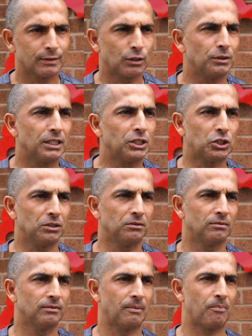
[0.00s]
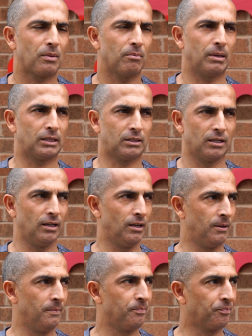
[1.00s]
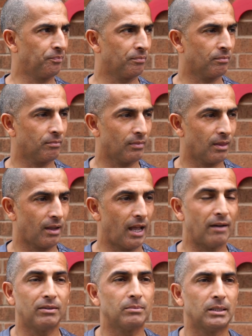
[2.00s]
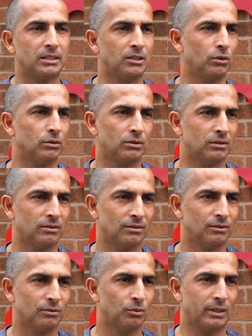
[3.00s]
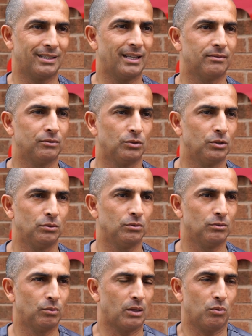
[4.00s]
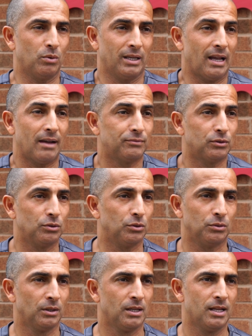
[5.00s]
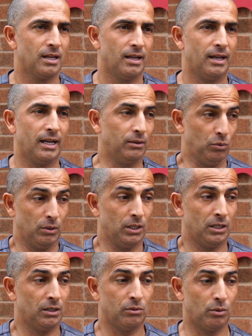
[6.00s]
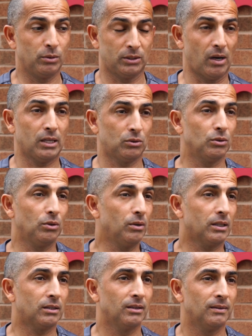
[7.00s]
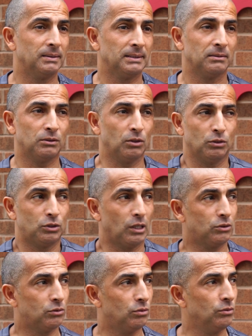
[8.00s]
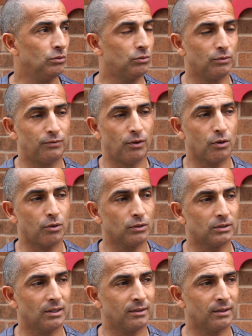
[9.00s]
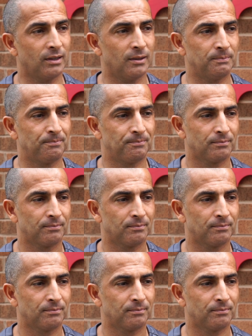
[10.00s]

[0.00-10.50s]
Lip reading: condition, but everybody knows what they have to do, what we have to do, and we try to do it. So just to focus on